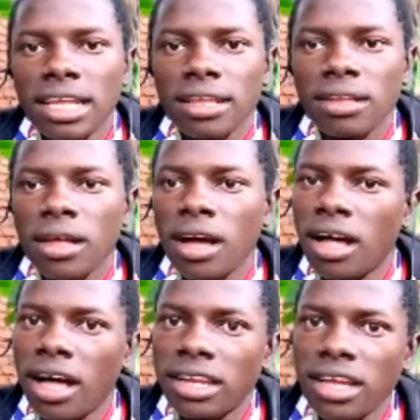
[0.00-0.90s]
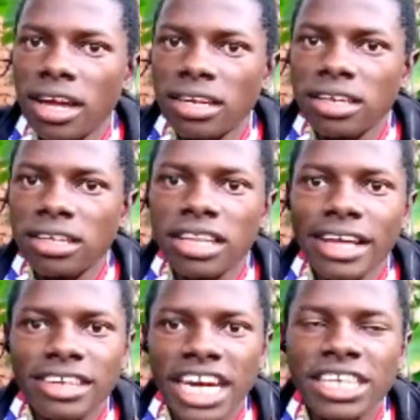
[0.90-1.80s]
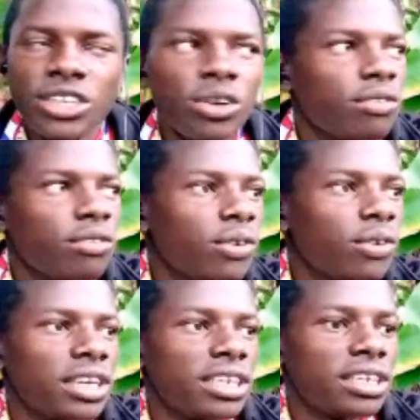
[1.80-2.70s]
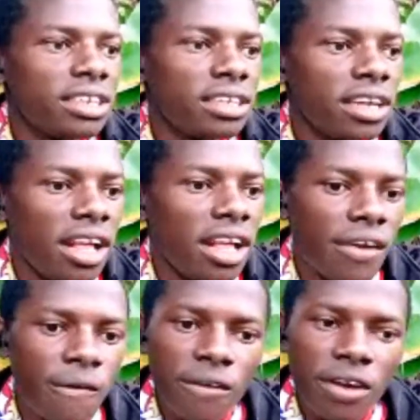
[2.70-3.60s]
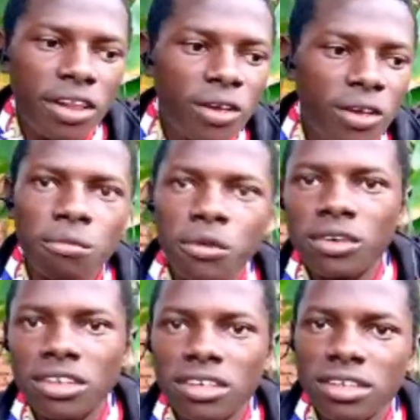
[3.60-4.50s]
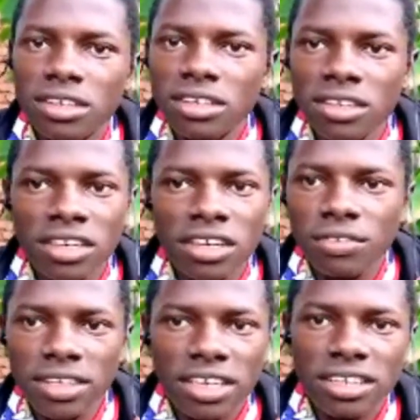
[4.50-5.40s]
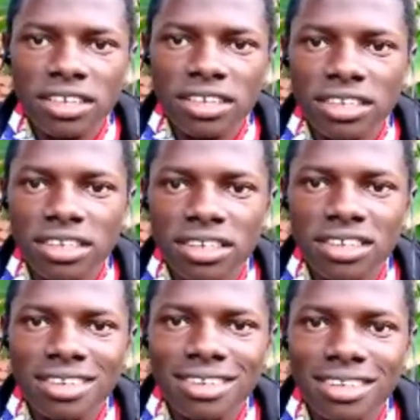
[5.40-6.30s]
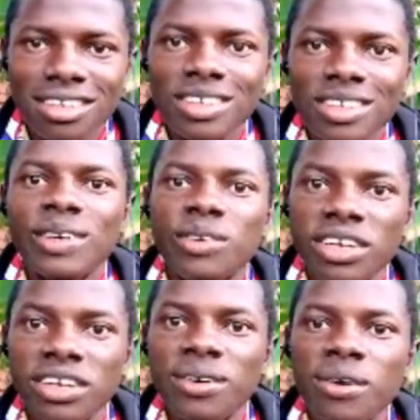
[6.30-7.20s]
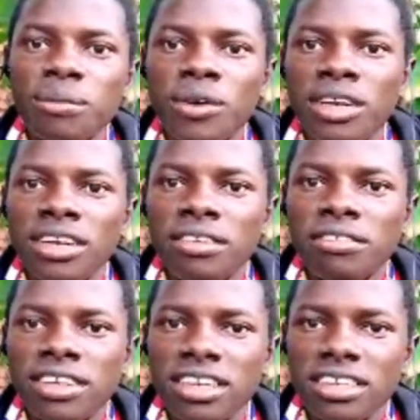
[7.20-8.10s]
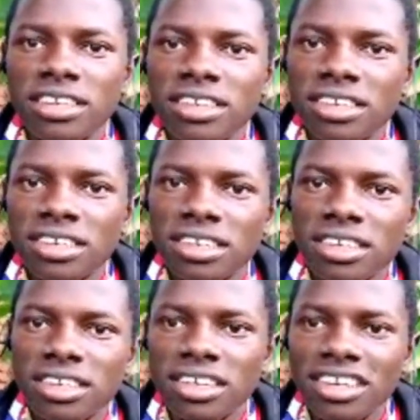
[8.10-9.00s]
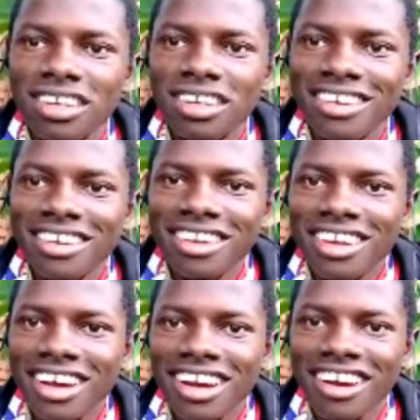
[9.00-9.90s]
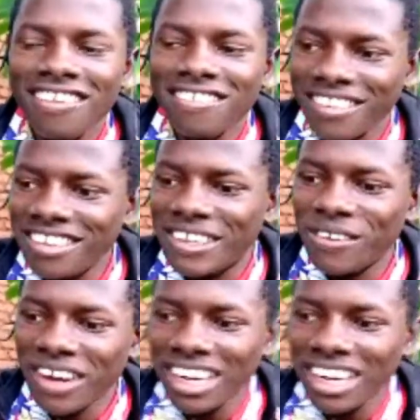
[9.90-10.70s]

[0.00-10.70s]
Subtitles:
and that tradition food is really common in a village. It's really common in a village. Yeah, of course, you can't